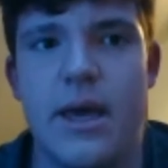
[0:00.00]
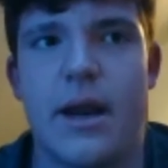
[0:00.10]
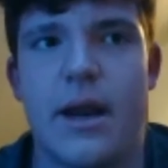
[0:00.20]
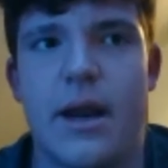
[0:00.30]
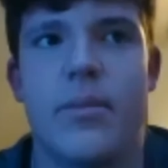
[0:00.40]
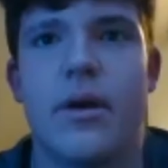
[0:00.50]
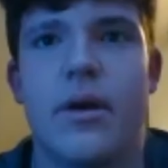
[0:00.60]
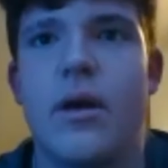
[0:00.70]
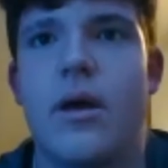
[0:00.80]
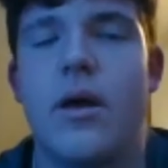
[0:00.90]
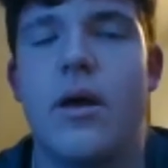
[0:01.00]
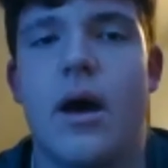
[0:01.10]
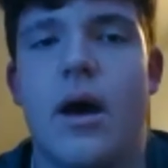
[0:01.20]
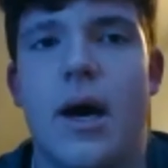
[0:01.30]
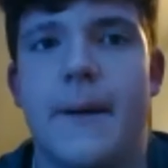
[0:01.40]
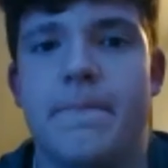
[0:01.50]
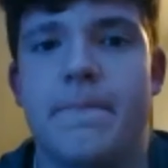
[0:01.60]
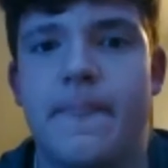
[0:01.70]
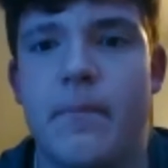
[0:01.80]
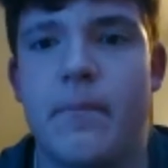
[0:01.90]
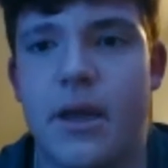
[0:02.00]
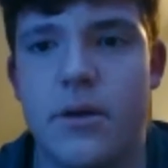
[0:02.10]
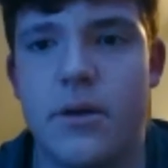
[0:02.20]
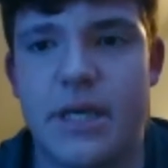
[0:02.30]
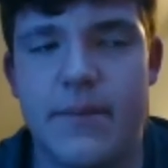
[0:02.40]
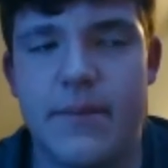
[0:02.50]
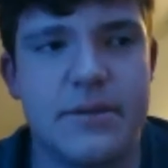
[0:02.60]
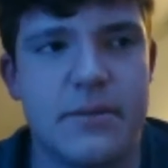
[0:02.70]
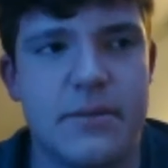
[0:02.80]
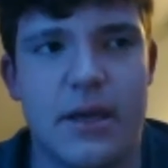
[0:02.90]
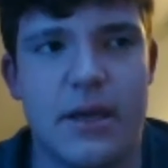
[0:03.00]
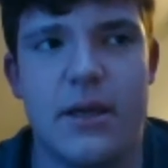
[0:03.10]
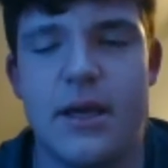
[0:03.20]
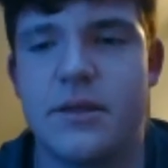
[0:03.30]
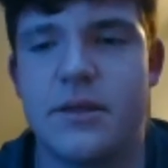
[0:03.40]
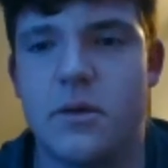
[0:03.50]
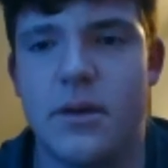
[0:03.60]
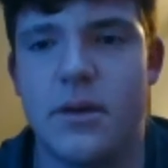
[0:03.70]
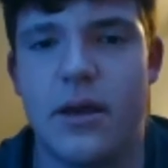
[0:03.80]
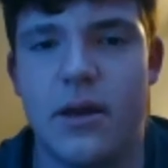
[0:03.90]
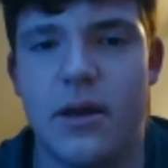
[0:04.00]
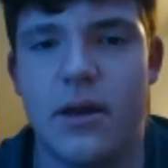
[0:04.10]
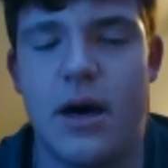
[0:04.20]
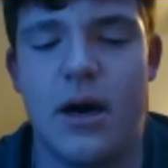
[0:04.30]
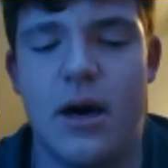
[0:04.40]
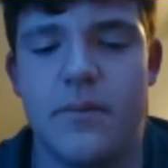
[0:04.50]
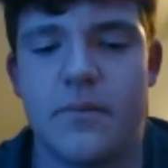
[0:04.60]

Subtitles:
And I remember my coach came up to me and told me, well,